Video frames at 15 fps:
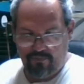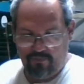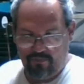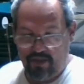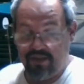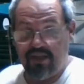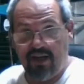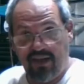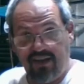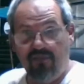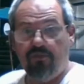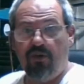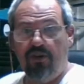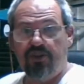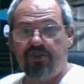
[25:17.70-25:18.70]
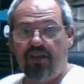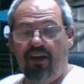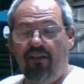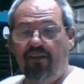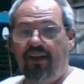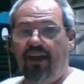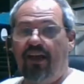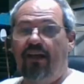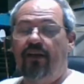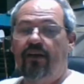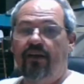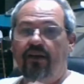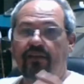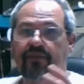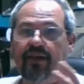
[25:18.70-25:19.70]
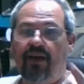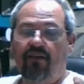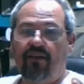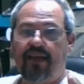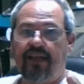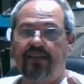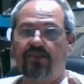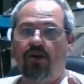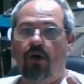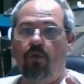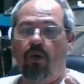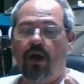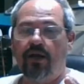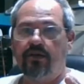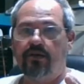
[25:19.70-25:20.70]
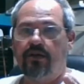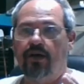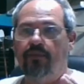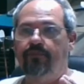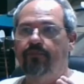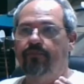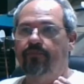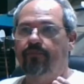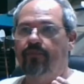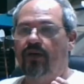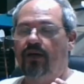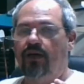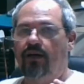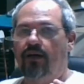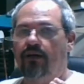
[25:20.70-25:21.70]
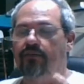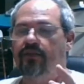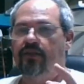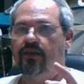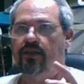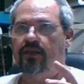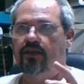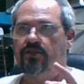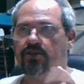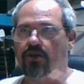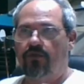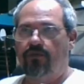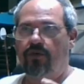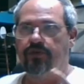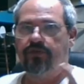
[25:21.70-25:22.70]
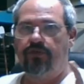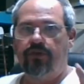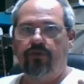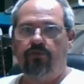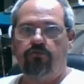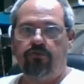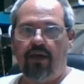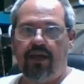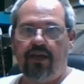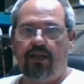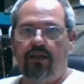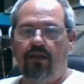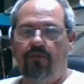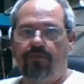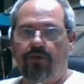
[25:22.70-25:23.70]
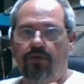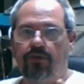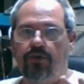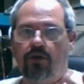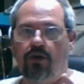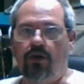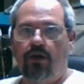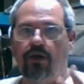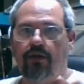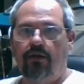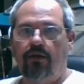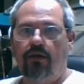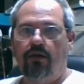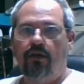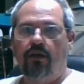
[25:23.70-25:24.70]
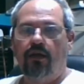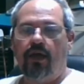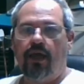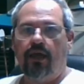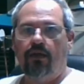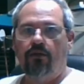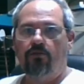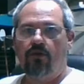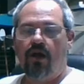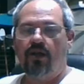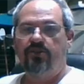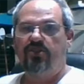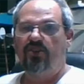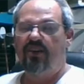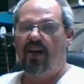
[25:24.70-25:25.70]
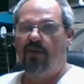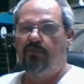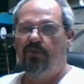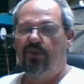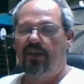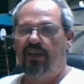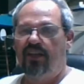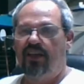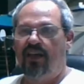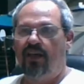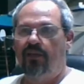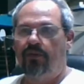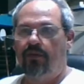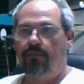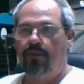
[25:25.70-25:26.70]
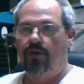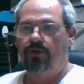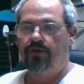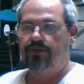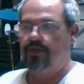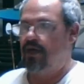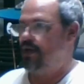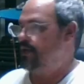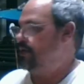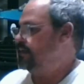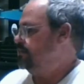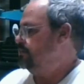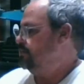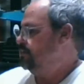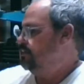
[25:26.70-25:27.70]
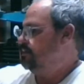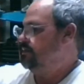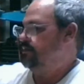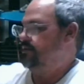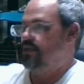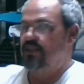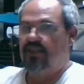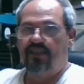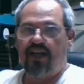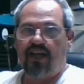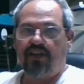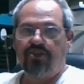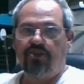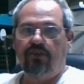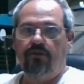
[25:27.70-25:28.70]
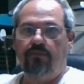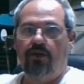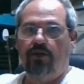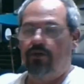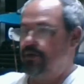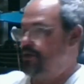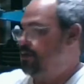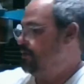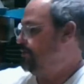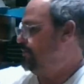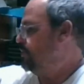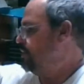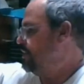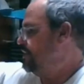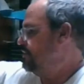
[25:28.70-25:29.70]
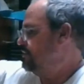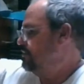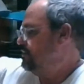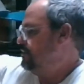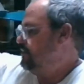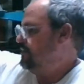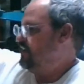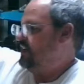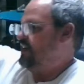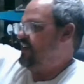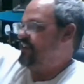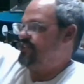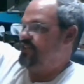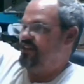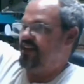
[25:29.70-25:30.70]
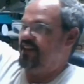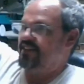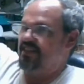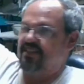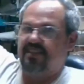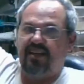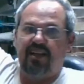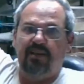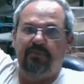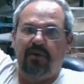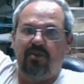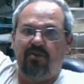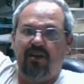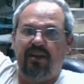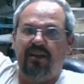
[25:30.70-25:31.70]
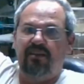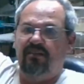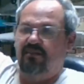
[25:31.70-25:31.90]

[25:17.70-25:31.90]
And then I can finish the Hellcat. The Hellcat's all wired up. The servos for the ailerons are not put in yet. The motor's not in. This is actually the motor here for it. I actually got the setup already.